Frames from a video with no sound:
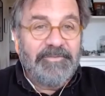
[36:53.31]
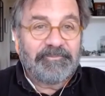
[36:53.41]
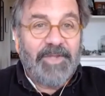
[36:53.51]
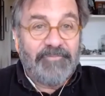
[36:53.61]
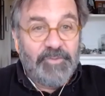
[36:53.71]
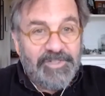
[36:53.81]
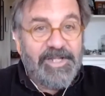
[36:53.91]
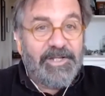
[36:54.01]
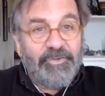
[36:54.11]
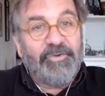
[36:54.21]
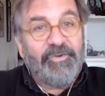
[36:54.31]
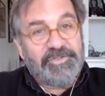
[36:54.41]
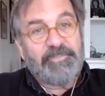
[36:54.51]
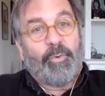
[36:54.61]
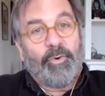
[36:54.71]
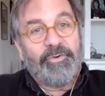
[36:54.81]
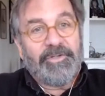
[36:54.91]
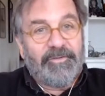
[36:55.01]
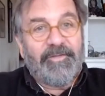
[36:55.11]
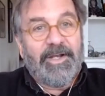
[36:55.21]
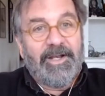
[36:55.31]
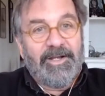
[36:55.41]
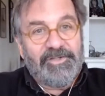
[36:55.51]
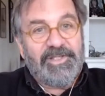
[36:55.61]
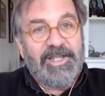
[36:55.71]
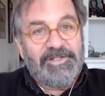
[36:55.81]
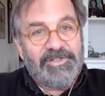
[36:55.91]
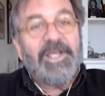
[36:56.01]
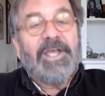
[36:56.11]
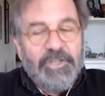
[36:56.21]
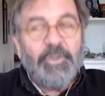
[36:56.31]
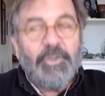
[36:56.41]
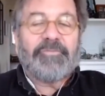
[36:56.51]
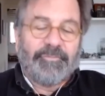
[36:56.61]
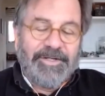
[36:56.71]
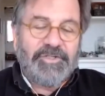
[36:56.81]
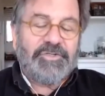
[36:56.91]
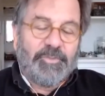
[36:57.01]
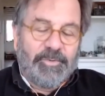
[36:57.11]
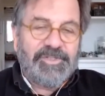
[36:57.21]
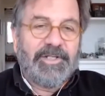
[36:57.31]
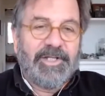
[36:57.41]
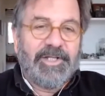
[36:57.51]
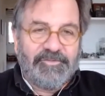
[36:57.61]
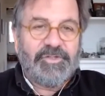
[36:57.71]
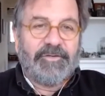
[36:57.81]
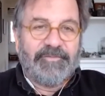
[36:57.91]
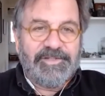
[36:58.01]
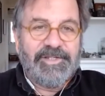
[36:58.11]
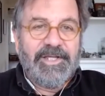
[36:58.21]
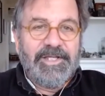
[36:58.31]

if you sneak across the border into the United States, you have to register with selective service.